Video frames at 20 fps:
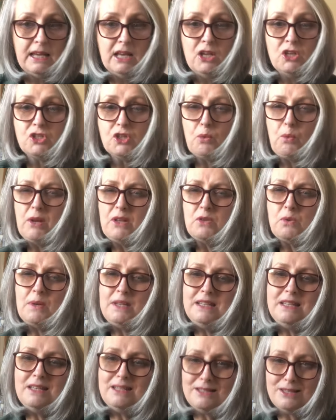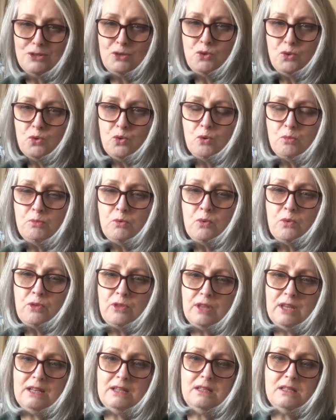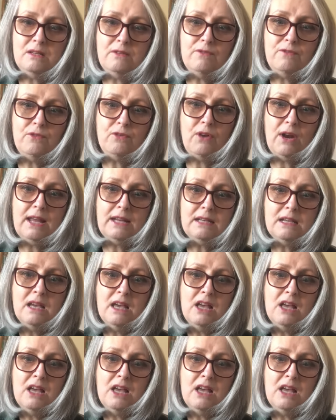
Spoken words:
So 120 is the normal thickness of thread.